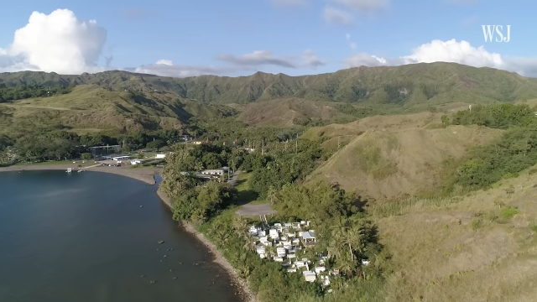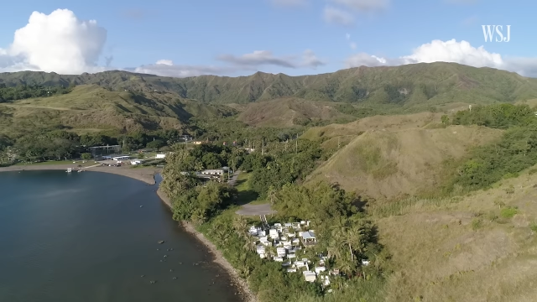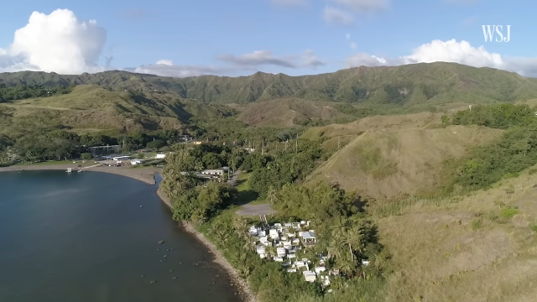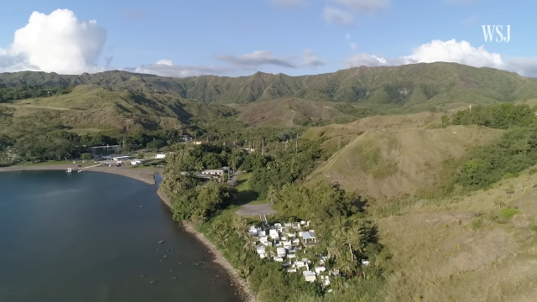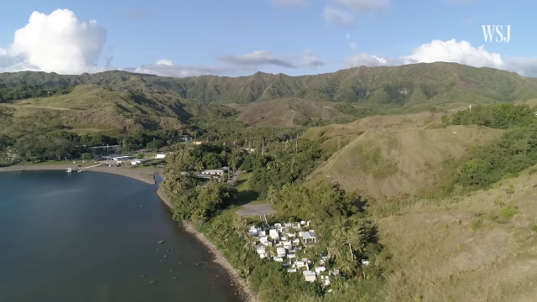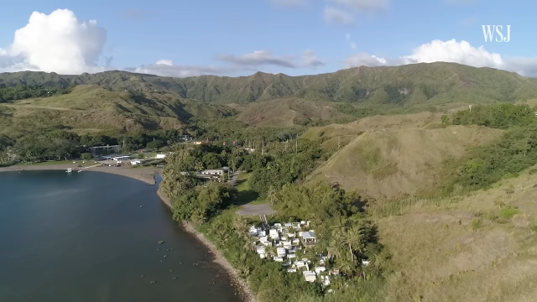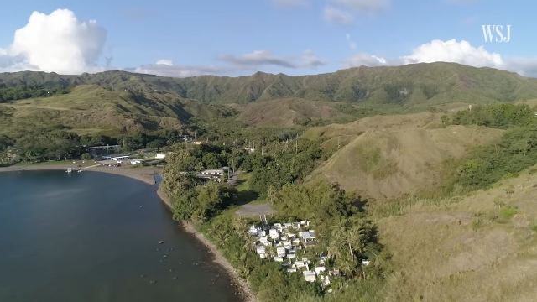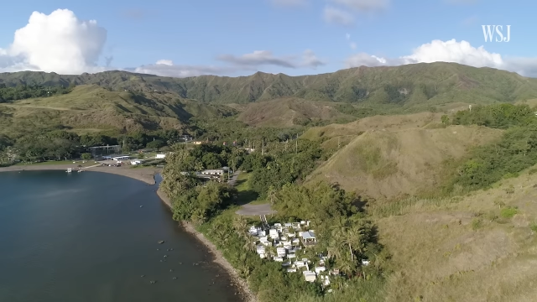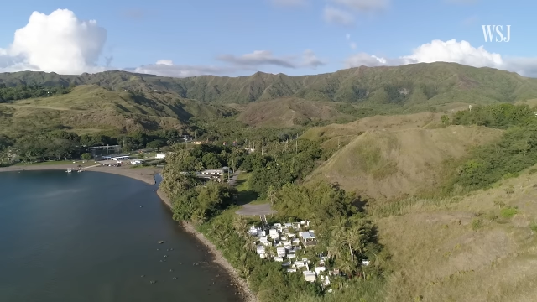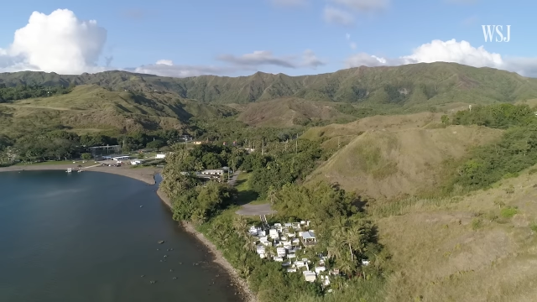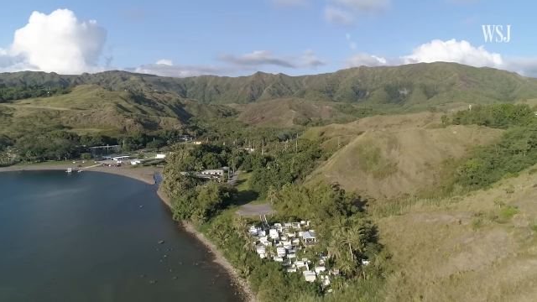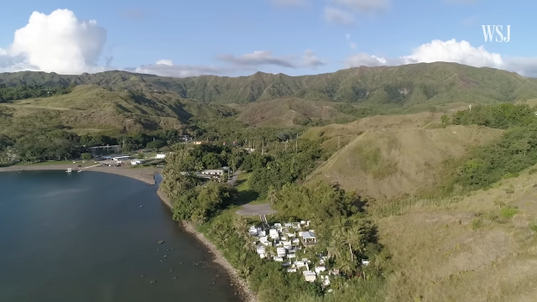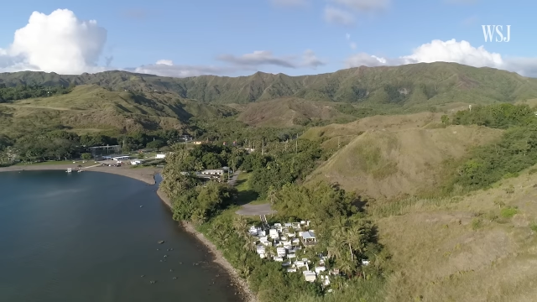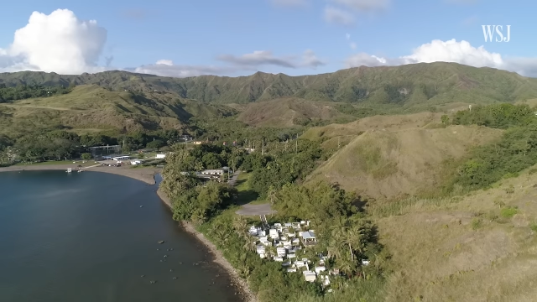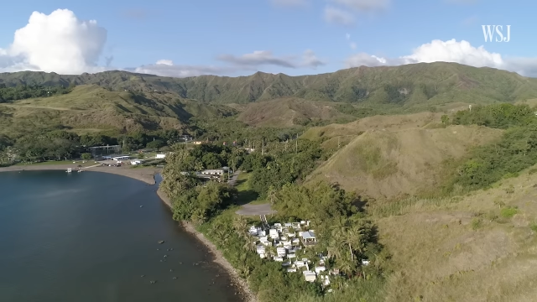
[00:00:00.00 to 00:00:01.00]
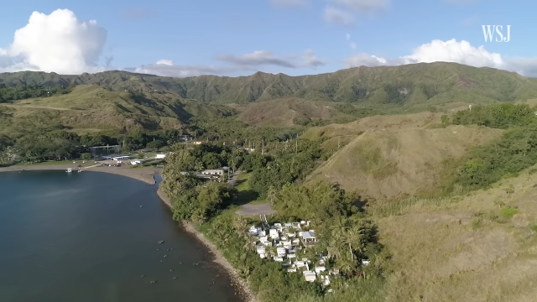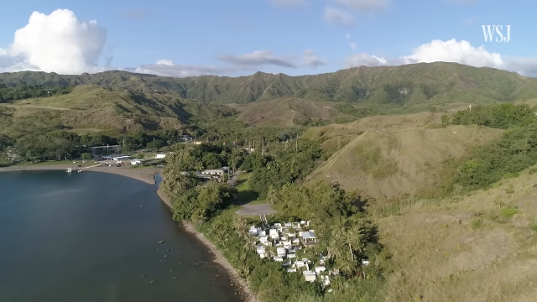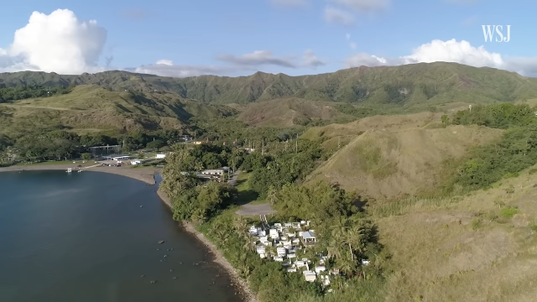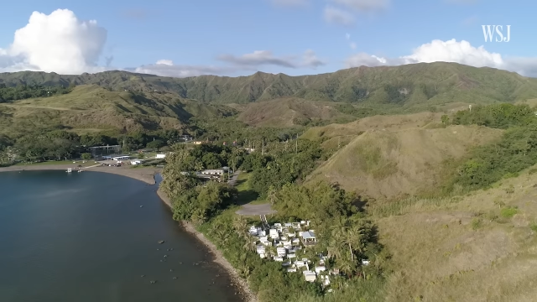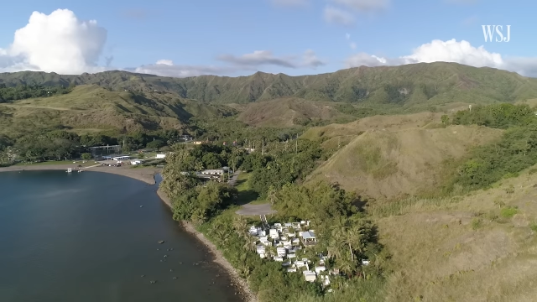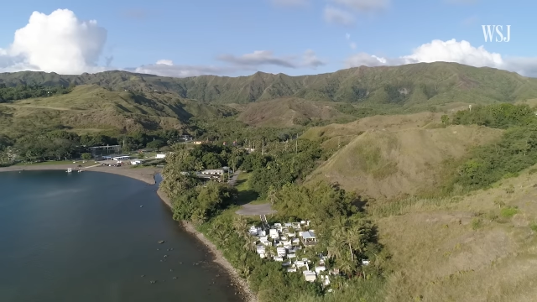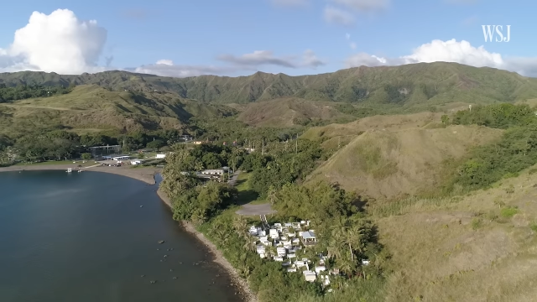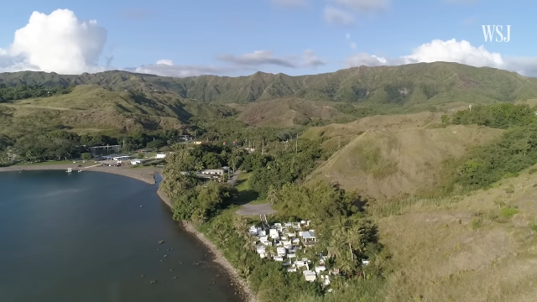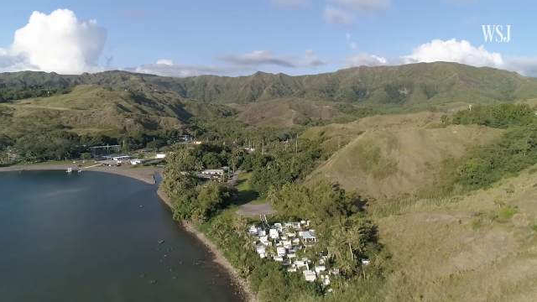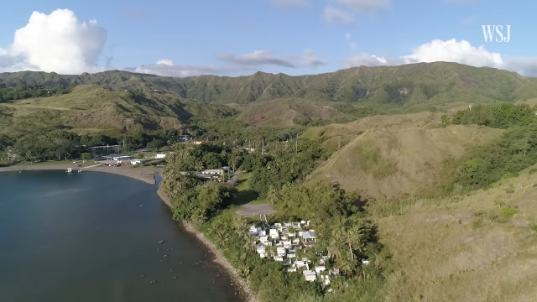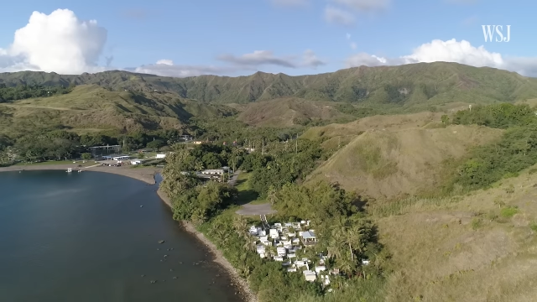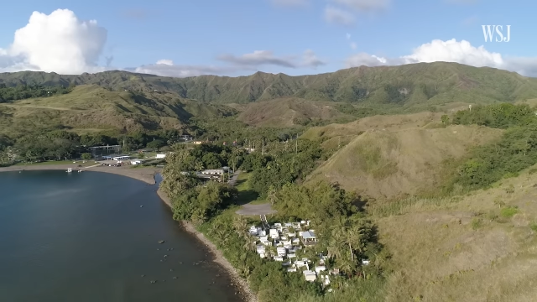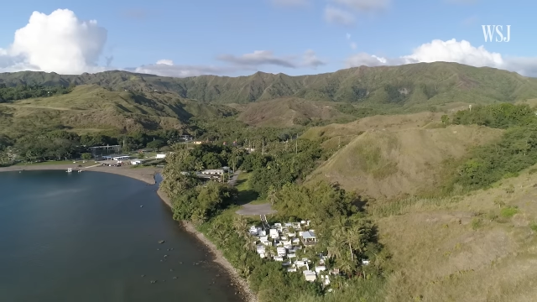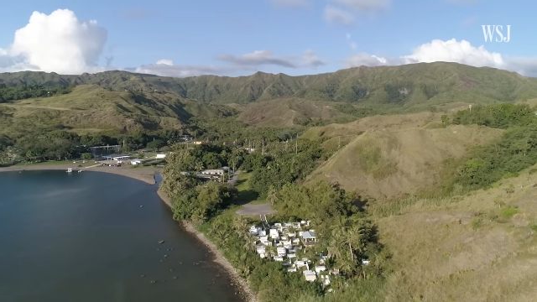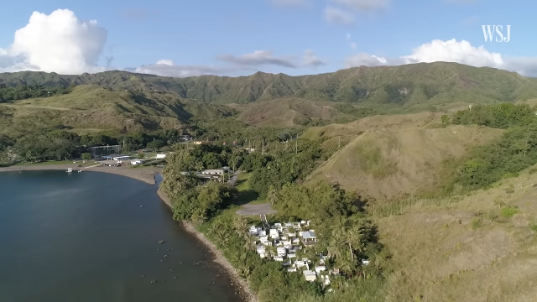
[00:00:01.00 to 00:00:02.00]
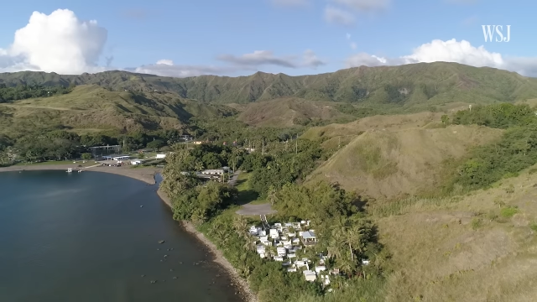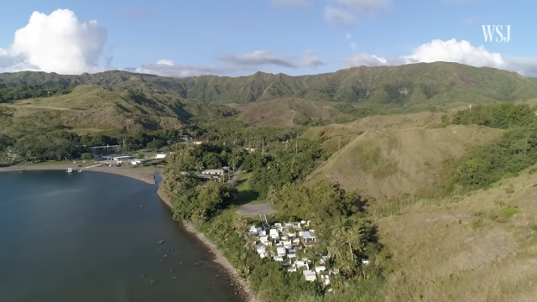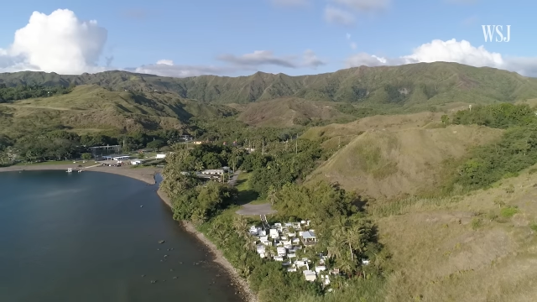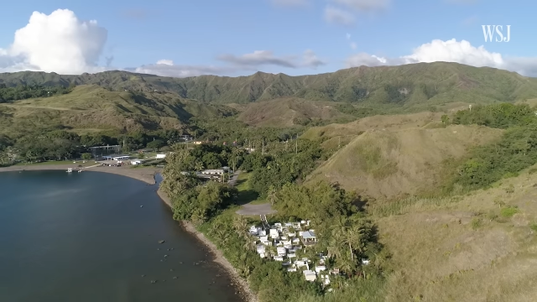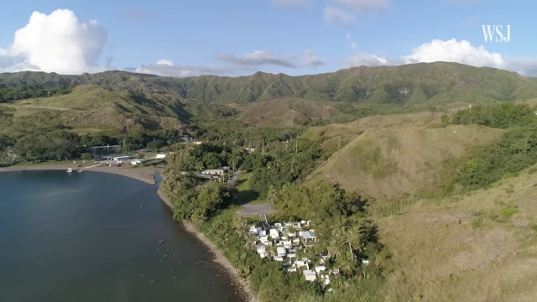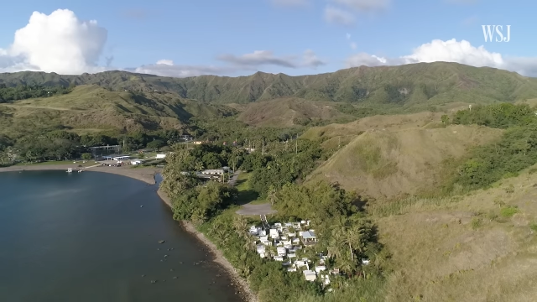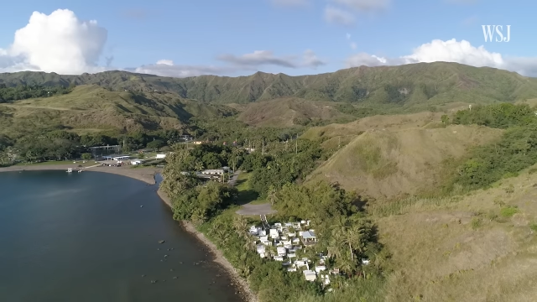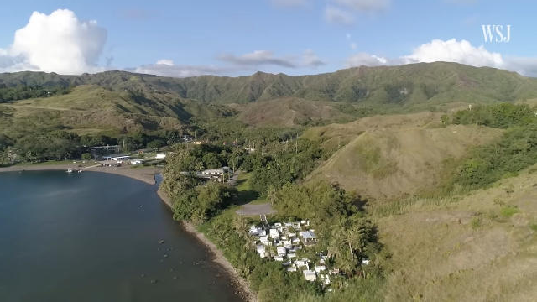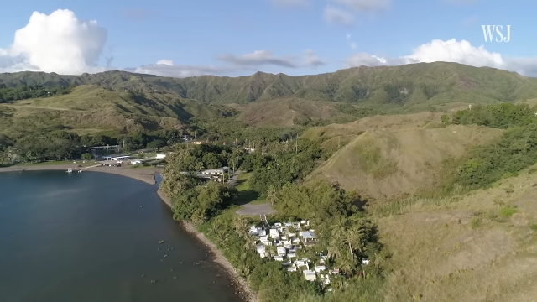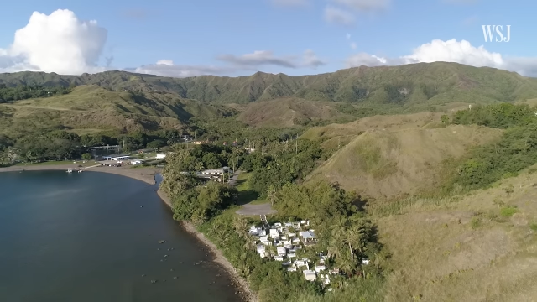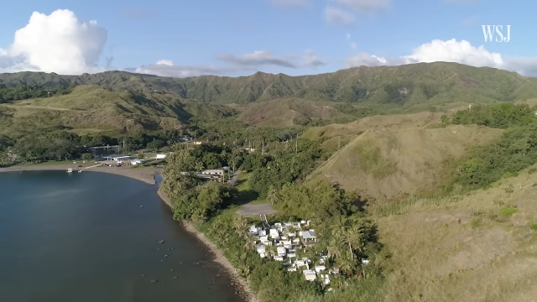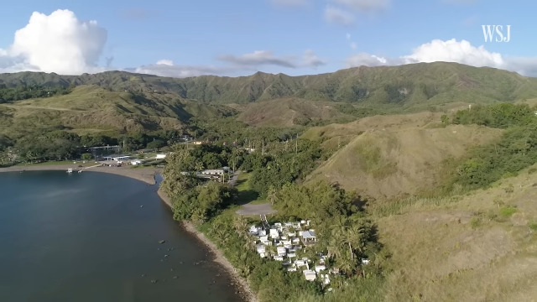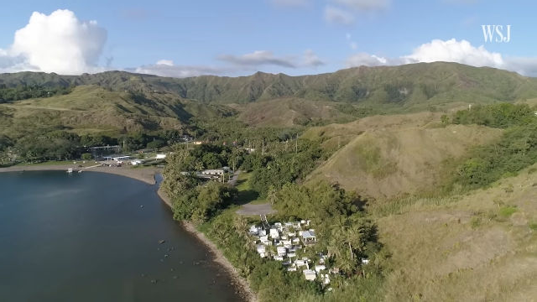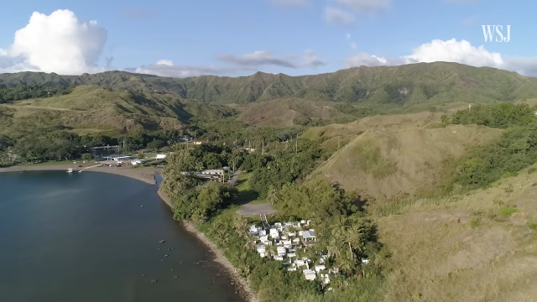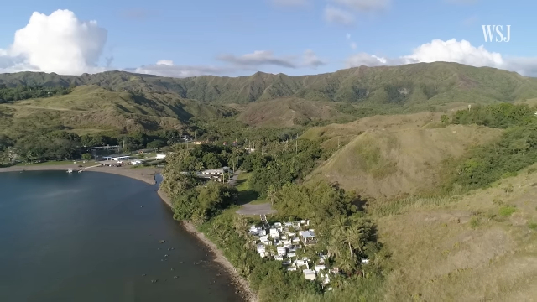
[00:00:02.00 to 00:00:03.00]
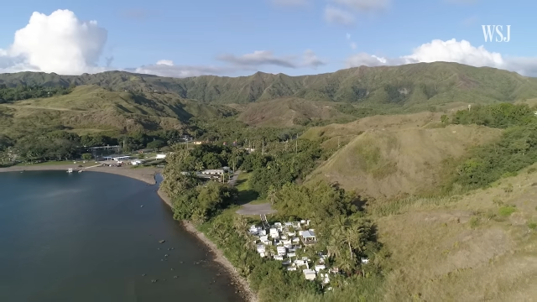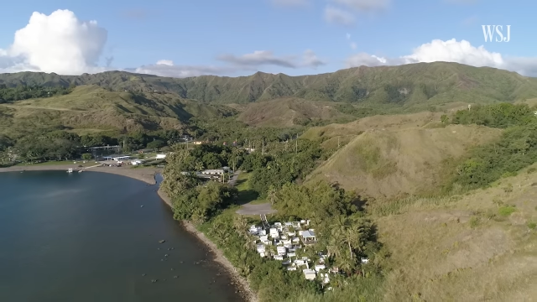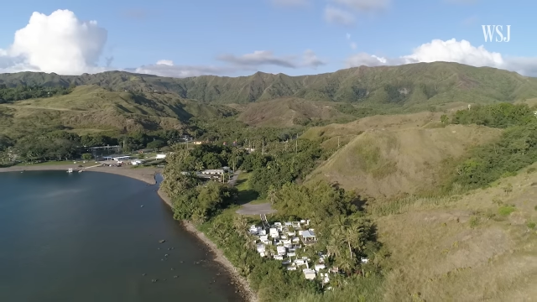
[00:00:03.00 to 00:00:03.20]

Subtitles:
Nobody's mouth can be seen.